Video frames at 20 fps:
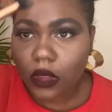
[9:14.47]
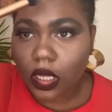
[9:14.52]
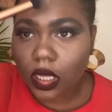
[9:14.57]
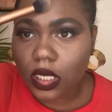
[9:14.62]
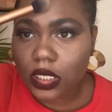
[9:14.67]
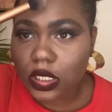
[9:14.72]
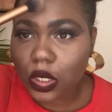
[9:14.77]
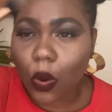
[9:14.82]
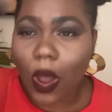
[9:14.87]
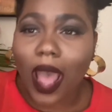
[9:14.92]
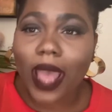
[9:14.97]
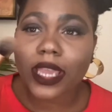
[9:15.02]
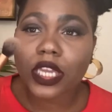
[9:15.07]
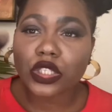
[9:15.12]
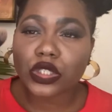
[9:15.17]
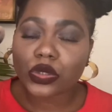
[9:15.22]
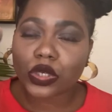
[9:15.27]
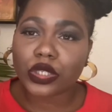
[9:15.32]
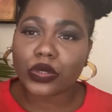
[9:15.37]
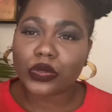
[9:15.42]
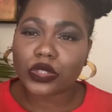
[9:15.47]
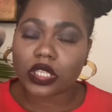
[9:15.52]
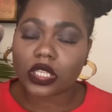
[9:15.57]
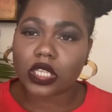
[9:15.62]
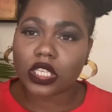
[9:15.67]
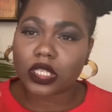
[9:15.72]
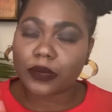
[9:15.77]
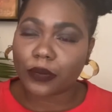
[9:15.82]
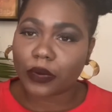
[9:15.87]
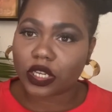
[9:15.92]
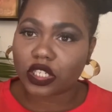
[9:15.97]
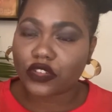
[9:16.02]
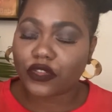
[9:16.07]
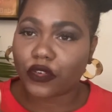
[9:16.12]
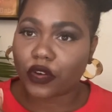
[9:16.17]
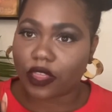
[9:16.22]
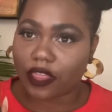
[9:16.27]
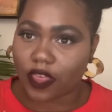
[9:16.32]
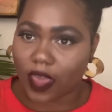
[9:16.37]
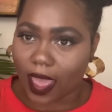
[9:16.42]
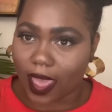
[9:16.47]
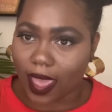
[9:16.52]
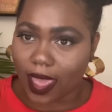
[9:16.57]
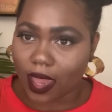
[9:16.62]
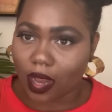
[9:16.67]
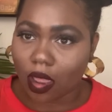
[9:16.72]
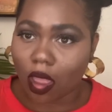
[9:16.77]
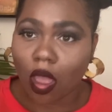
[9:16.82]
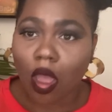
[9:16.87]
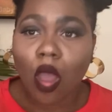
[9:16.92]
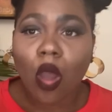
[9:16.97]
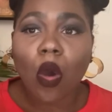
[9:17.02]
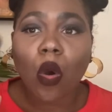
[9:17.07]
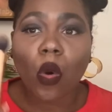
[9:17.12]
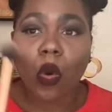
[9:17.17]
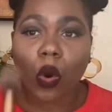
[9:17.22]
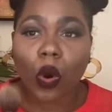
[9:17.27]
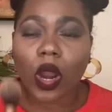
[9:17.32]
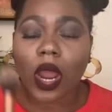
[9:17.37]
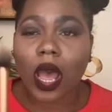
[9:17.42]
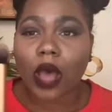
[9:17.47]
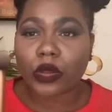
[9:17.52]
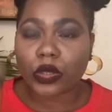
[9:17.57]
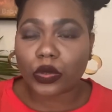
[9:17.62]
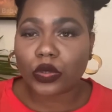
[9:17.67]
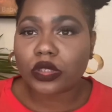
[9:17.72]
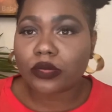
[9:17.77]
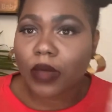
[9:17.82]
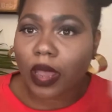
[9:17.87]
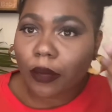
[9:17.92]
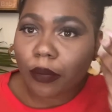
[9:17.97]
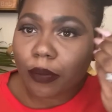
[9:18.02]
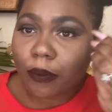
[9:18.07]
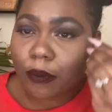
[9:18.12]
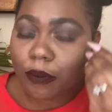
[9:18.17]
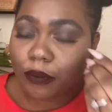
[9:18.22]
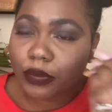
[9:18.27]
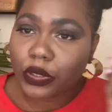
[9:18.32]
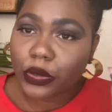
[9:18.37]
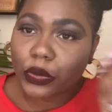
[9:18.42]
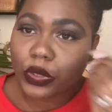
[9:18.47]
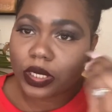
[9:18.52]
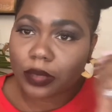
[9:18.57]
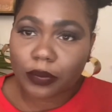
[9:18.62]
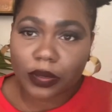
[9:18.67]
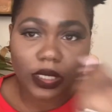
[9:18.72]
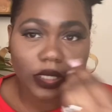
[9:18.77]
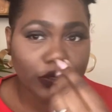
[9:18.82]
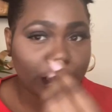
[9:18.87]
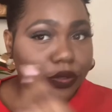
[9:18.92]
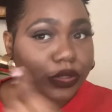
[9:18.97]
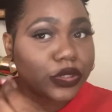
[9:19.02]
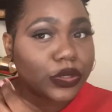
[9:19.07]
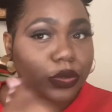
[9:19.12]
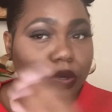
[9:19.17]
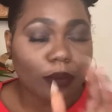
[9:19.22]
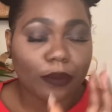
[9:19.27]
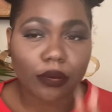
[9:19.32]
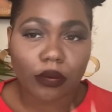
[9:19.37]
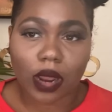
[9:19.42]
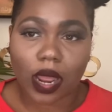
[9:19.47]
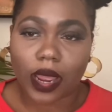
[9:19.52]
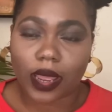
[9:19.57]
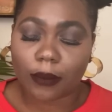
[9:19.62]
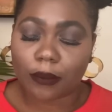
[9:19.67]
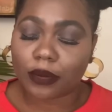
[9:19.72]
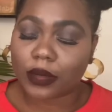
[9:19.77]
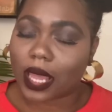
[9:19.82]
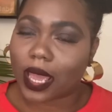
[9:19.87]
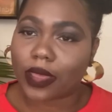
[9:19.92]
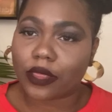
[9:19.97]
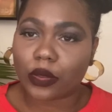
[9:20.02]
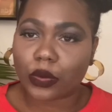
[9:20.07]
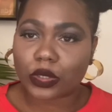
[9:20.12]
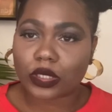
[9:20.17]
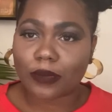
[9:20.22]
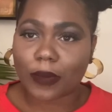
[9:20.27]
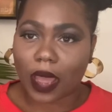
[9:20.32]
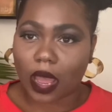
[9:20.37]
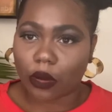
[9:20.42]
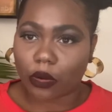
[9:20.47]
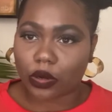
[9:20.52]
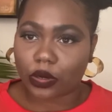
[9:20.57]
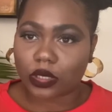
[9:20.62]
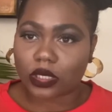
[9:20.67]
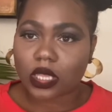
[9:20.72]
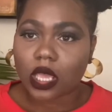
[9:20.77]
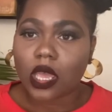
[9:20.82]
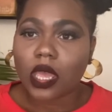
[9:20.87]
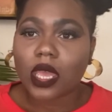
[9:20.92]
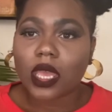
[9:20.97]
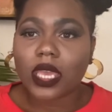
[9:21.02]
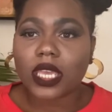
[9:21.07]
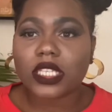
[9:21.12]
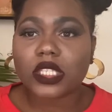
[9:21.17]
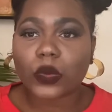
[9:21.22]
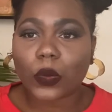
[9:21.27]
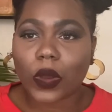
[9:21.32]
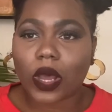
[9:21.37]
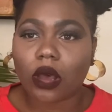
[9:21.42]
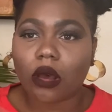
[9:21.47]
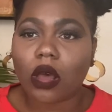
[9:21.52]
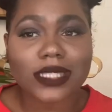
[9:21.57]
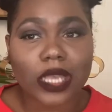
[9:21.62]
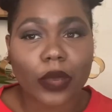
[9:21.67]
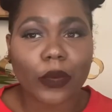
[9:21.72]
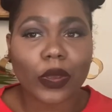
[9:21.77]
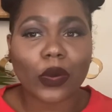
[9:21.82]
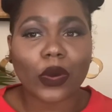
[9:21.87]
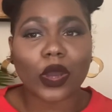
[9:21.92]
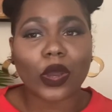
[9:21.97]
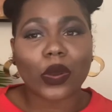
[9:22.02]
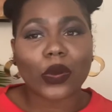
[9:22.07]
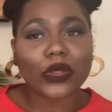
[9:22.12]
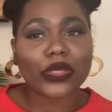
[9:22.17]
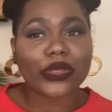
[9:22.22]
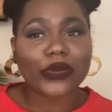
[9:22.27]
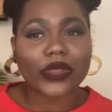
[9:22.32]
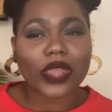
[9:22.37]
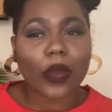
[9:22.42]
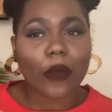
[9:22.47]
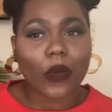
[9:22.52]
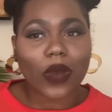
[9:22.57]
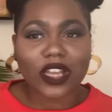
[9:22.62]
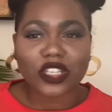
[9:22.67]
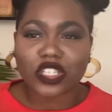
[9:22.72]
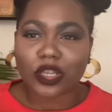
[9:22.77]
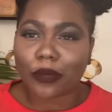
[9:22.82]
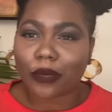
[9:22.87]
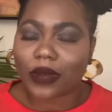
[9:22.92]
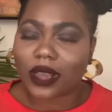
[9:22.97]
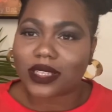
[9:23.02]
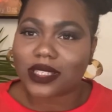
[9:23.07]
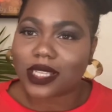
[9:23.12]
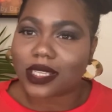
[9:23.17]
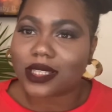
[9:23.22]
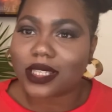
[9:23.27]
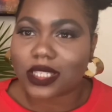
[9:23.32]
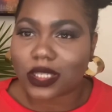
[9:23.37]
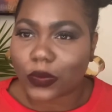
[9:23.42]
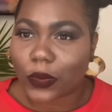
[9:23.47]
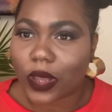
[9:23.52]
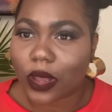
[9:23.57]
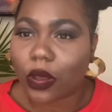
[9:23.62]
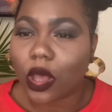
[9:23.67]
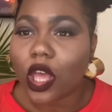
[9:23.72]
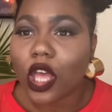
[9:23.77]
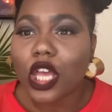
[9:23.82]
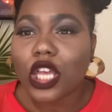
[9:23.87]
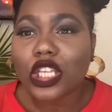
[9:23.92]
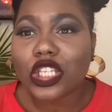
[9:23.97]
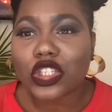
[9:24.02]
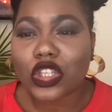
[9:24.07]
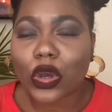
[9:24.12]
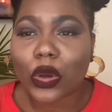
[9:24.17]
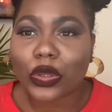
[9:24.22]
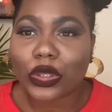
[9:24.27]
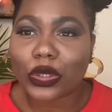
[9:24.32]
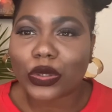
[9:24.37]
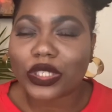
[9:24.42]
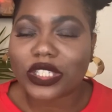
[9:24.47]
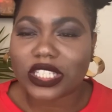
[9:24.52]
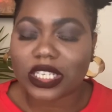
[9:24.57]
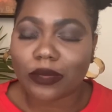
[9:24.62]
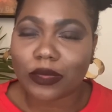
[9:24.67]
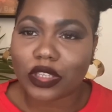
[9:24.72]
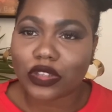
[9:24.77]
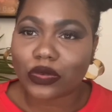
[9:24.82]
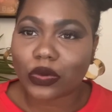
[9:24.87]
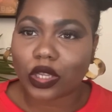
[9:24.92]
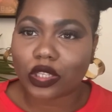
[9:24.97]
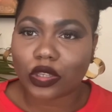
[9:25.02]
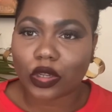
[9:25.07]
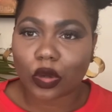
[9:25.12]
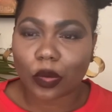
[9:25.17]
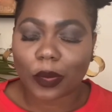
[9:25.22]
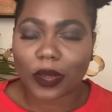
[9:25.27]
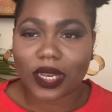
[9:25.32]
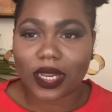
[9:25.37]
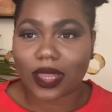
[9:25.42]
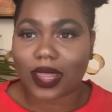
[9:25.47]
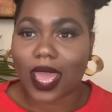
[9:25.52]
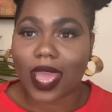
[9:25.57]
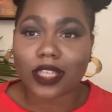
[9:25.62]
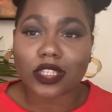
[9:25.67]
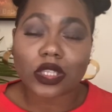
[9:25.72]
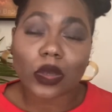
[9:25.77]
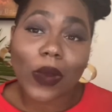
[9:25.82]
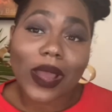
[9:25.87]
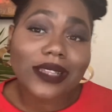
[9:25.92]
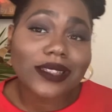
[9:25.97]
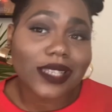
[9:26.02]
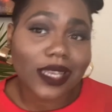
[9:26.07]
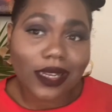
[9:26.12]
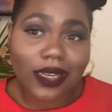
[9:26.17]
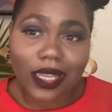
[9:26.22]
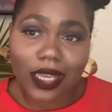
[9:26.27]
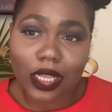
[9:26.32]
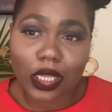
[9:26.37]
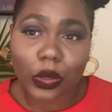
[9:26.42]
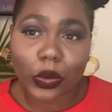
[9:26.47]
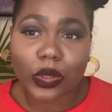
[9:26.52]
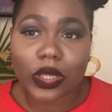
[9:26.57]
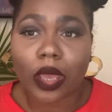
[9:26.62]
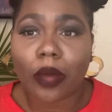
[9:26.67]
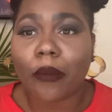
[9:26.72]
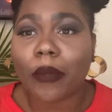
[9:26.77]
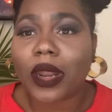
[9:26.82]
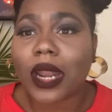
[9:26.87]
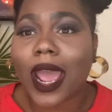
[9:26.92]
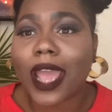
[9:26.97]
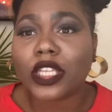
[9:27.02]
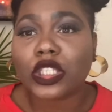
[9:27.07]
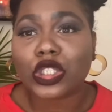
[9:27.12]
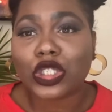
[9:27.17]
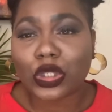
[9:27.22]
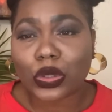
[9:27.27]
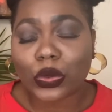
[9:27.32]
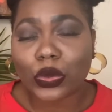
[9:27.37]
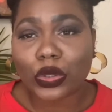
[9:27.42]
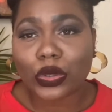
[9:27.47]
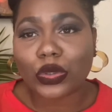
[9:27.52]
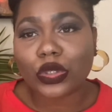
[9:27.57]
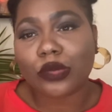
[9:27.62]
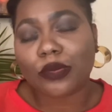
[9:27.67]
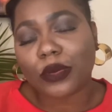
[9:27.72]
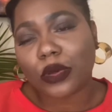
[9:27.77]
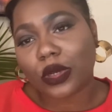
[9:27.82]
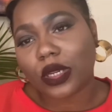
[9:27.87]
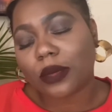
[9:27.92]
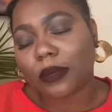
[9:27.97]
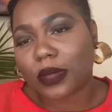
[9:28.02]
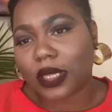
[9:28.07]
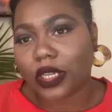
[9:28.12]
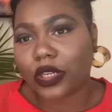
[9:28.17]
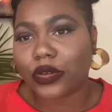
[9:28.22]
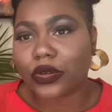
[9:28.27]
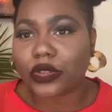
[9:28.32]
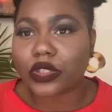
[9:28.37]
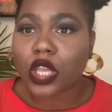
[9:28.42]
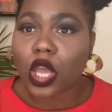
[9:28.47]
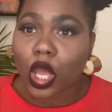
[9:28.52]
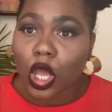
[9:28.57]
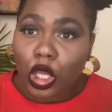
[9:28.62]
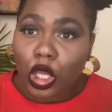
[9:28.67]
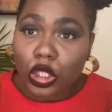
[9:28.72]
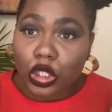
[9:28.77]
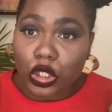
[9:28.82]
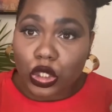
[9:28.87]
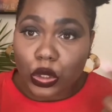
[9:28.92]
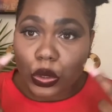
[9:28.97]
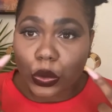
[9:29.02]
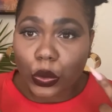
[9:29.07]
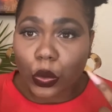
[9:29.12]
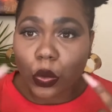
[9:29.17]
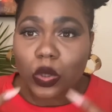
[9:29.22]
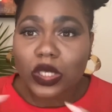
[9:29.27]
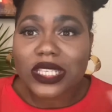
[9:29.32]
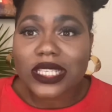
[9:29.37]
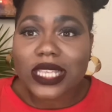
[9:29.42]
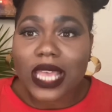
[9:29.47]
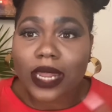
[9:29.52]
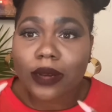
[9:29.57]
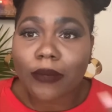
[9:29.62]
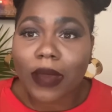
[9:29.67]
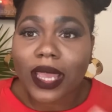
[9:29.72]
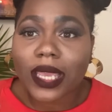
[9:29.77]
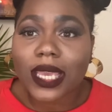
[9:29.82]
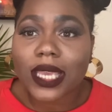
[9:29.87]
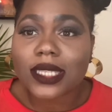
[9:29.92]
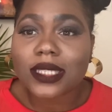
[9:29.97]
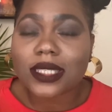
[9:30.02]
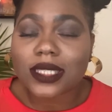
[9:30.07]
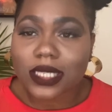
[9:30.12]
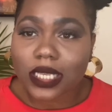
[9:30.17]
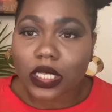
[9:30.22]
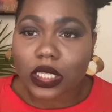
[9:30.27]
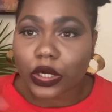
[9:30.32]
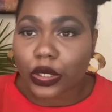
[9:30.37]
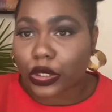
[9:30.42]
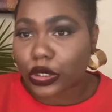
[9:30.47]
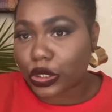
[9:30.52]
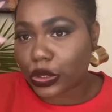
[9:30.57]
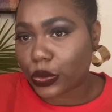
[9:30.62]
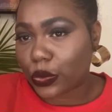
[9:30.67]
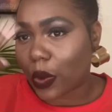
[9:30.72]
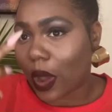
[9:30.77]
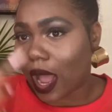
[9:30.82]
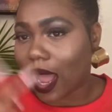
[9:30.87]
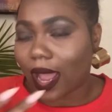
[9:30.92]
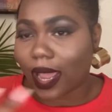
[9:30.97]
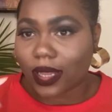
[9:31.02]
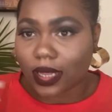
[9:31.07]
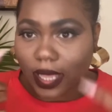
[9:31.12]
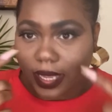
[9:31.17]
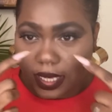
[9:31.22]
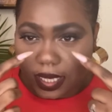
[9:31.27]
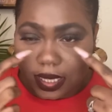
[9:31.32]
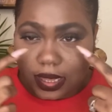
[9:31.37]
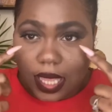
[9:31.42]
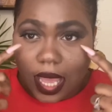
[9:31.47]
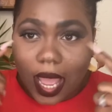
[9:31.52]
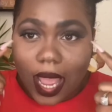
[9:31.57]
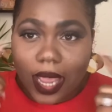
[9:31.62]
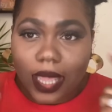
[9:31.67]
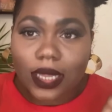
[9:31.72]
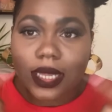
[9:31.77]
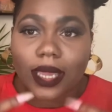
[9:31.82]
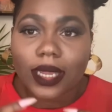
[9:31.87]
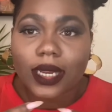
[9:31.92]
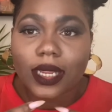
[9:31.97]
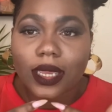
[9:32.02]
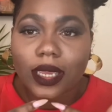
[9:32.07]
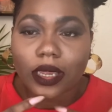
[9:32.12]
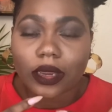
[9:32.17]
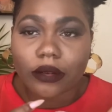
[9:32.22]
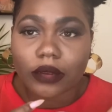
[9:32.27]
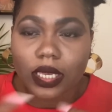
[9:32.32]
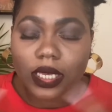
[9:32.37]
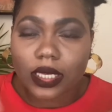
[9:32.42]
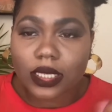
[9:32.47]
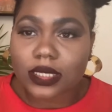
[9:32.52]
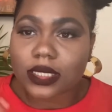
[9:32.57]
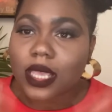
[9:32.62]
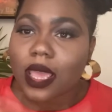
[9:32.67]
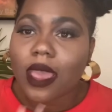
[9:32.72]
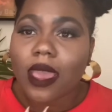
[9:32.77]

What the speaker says: So I enjoy using this brush for that, or I'll use my beauty blender to apply those powders as well. Then we're gonna go through that washing process as well. So you'll see me do a little bit of that. So I didn't include them, but I do use beauty blenders to set my concealer to highlight in the highlighted areas.